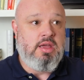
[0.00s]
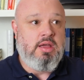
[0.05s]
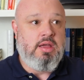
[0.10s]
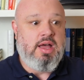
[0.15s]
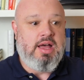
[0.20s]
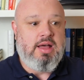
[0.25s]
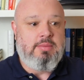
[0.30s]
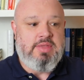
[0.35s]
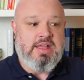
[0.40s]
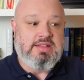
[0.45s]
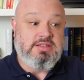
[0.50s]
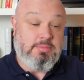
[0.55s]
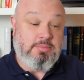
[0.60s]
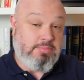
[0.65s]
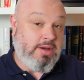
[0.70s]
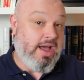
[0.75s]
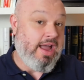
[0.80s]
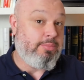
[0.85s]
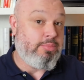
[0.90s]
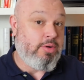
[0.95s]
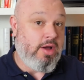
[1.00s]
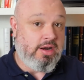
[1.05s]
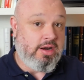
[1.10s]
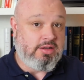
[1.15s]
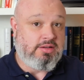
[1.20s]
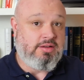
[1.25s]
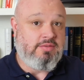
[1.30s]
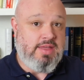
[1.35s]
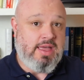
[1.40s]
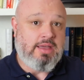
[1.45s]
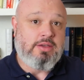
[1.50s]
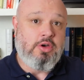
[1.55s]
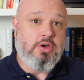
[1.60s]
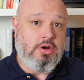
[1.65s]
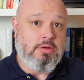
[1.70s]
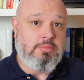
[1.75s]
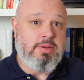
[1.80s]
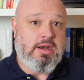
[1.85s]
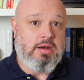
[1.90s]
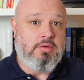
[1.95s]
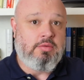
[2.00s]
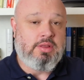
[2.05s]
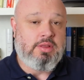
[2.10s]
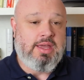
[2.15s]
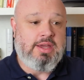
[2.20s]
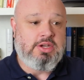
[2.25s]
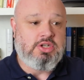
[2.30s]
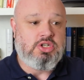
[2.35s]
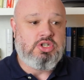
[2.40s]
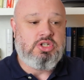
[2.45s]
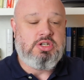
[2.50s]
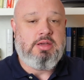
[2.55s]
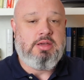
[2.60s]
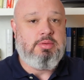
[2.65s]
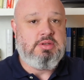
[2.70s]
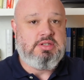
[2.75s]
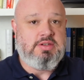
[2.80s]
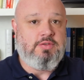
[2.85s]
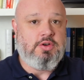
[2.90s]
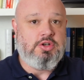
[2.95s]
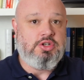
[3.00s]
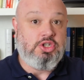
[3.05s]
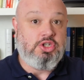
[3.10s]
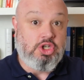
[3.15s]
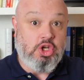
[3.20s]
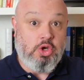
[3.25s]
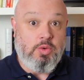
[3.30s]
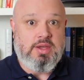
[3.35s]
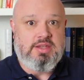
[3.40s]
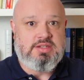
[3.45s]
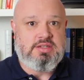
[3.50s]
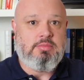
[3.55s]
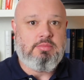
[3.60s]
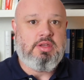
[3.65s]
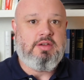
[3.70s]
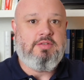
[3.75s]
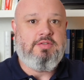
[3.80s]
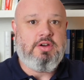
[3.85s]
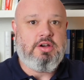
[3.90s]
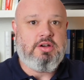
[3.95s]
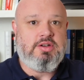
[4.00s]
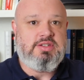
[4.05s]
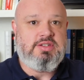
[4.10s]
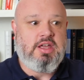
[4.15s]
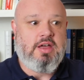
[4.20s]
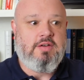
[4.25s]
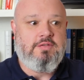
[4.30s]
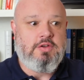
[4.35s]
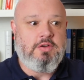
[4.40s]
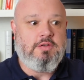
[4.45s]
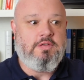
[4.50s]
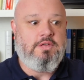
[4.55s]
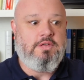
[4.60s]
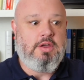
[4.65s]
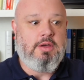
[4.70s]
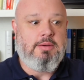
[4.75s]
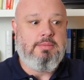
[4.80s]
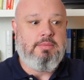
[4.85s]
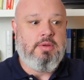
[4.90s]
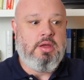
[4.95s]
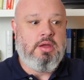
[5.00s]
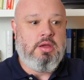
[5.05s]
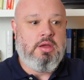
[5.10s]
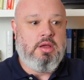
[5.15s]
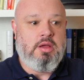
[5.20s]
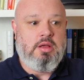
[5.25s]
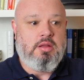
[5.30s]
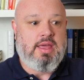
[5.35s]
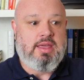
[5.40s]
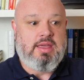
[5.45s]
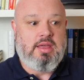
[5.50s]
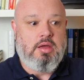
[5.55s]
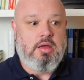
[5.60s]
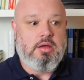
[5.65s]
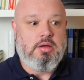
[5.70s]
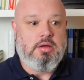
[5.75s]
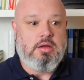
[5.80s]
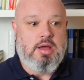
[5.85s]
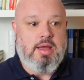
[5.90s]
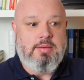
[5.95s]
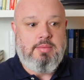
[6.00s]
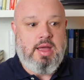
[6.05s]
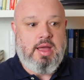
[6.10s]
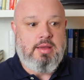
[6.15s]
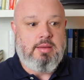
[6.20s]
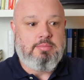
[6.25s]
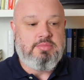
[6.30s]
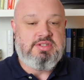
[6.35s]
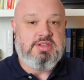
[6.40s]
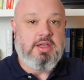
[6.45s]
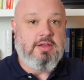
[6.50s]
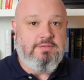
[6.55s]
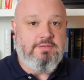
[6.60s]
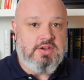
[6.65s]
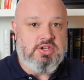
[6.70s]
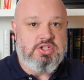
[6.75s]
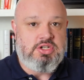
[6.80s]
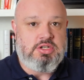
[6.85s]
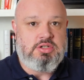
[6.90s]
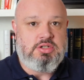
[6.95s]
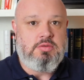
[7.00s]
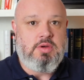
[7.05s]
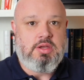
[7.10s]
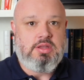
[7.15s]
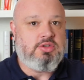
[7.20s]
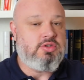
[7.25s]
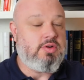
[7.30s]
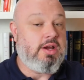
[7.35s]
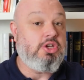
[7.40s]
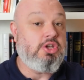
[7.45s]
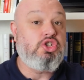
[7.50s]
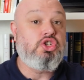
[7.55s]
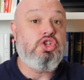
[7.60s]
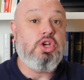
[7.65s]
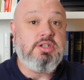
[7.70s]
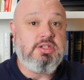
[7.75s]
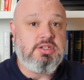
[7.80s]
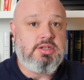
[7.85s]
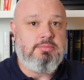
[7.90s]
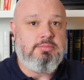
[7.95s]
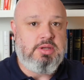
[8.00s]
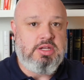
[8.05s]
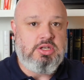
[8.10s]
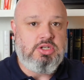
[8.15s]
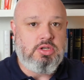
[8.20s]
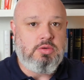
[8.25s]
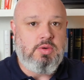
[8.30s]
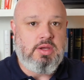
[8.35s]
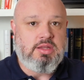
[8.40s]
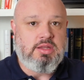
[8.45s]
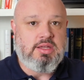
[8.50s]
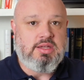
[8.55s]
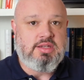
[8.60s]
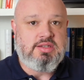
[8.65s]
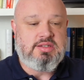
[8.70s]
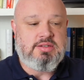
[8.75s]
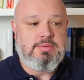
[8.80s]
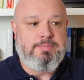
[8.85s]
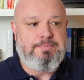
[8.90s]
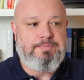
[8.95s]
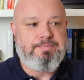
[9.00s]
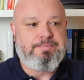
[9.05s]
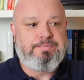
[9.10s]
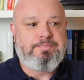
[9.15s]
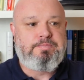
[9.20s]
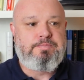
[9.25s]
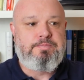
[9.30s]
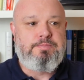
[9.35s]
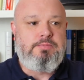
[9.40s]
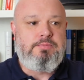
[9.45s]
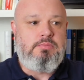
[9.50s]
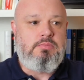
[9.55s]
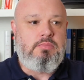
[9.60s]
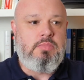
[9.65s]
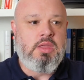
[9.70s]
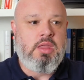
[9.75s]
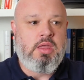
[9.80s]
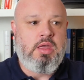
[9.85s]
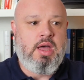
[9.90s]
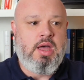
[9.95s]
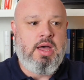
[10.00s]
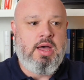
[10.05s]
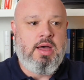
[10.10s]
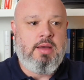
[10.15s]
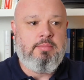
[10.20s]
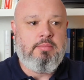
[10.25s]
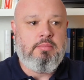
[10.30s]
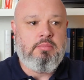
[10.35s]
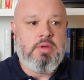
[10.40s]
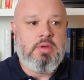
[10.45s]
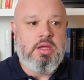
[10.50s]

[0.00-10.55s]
That's a byproduct of that codependent relationship, is if you're doing something for yourself, you feel like, oh, I am selfish in doing this, or I shouldn't be doing this. And